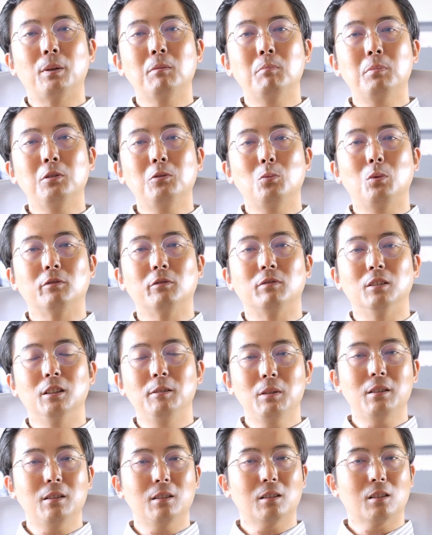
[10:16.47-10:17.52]
people with
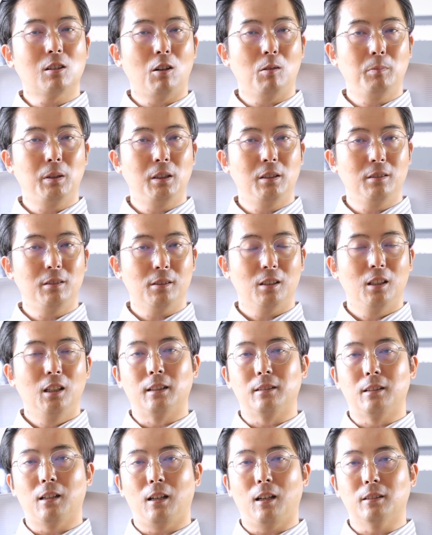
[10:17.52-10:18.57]
limited competence
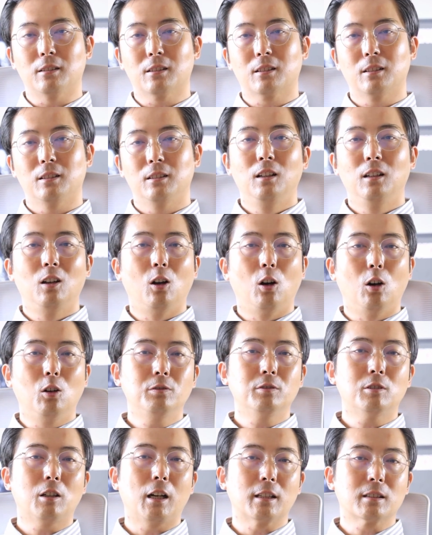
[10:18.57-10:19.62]
at a task
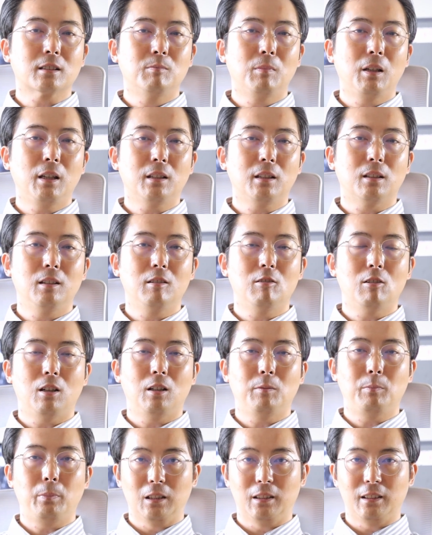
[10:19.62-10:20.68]
overestimate their
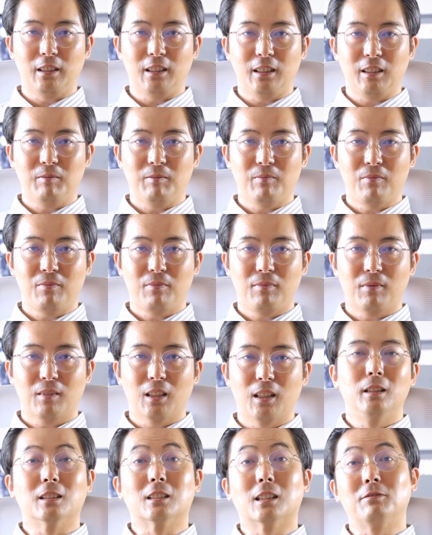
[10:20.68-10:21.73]
ability.
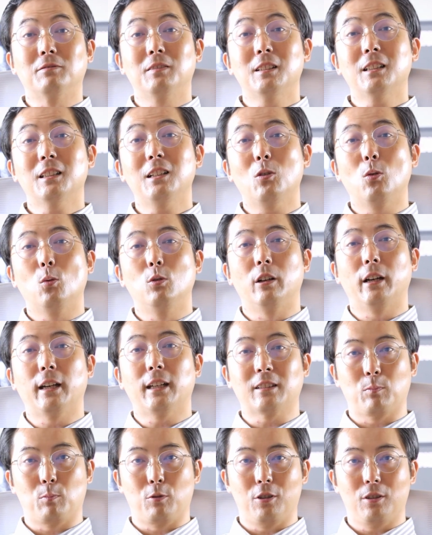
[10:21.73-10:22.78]
It's like thinking we're
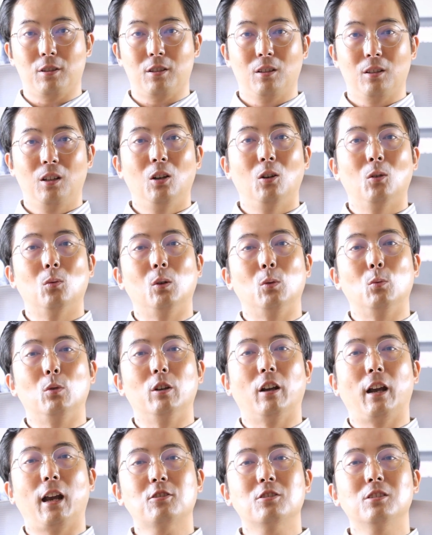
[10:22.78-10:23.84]
experts when
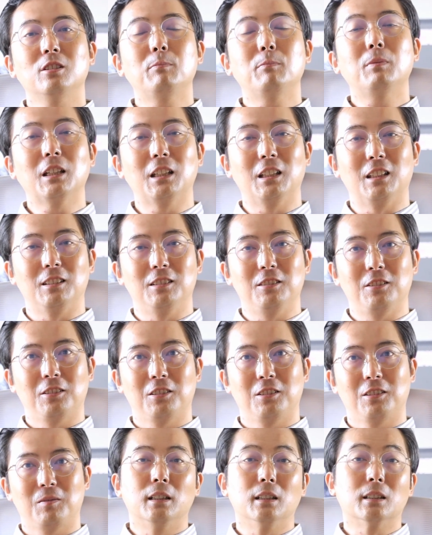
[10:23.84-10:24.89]
we're actually
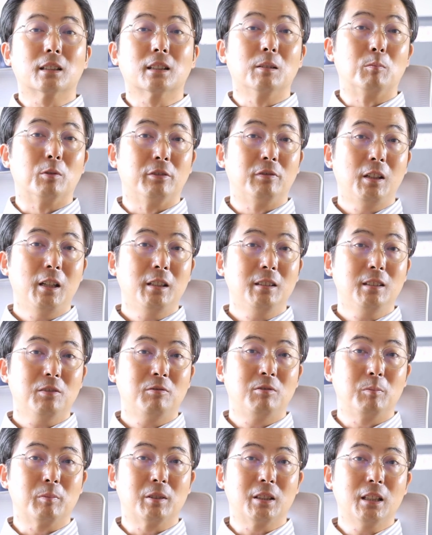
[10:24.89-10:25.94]
beginners. This can prevent
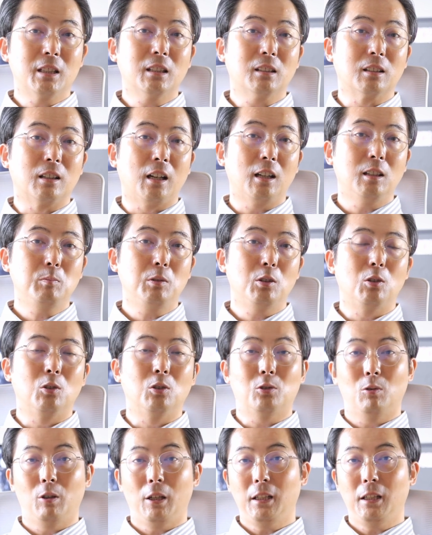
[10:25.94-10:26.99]
us from seeking the help
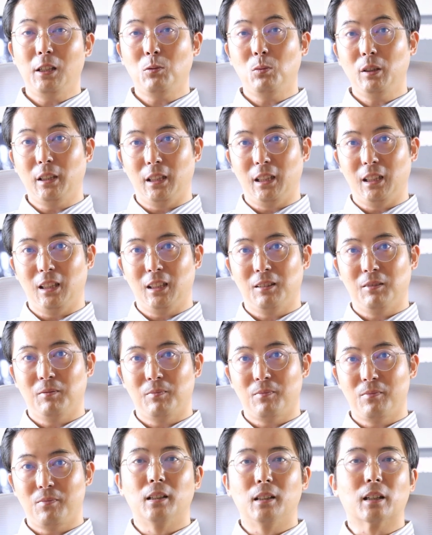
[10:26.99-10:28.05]
or training we need,
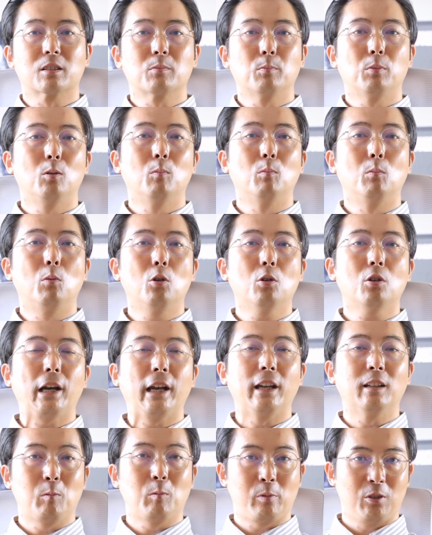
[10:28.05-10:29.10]
explore more
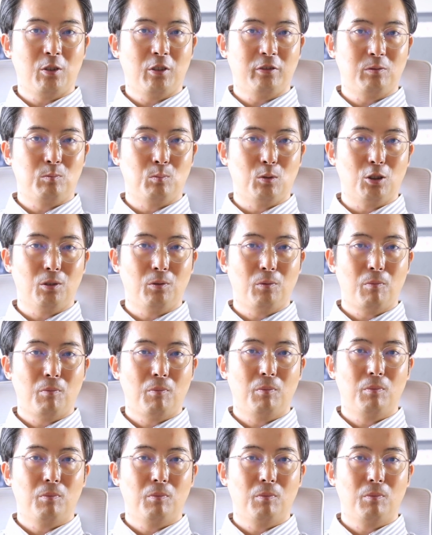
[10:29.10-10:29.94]
and observe more.